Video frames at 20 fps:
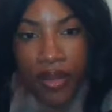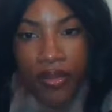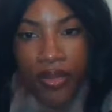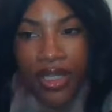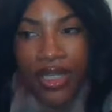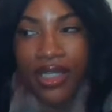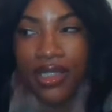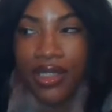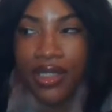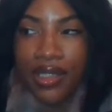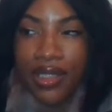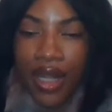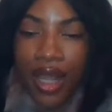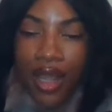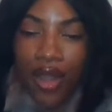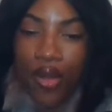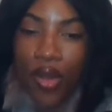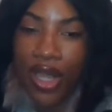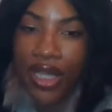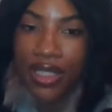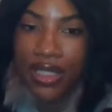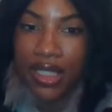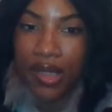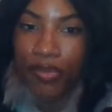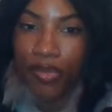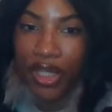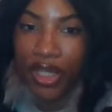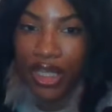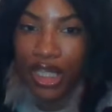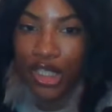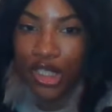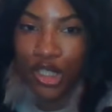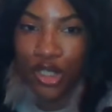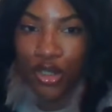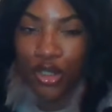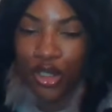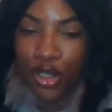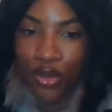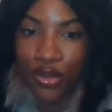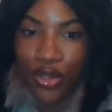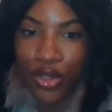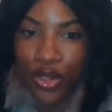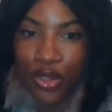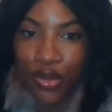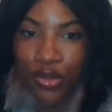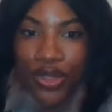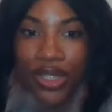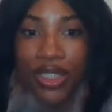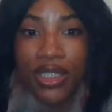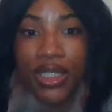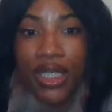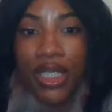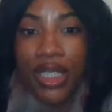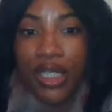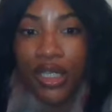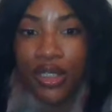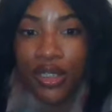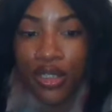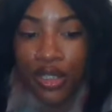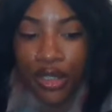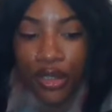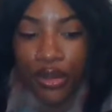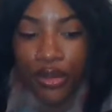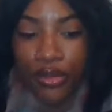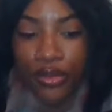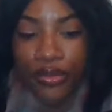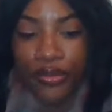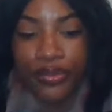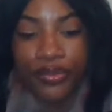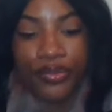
because it's not quite something that you're used to. This is new.